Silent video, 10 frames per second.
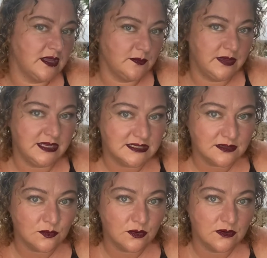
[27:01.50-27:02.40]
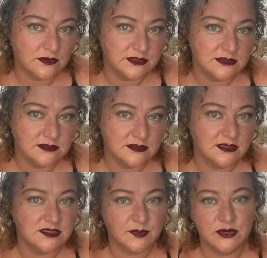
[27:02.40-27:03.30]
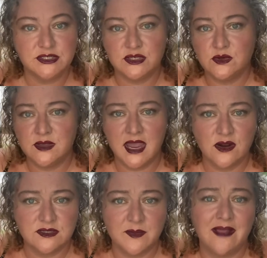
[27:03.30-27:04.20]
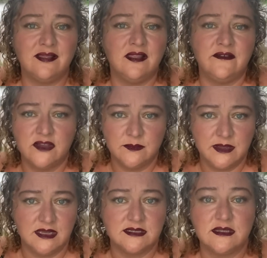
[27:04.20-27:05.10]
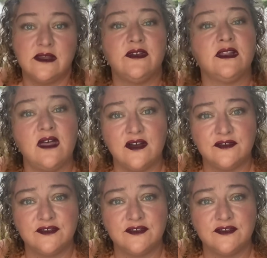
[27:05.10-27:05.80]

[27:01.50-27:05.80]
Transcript: peace in the world, is a person who cares about living peace, living love,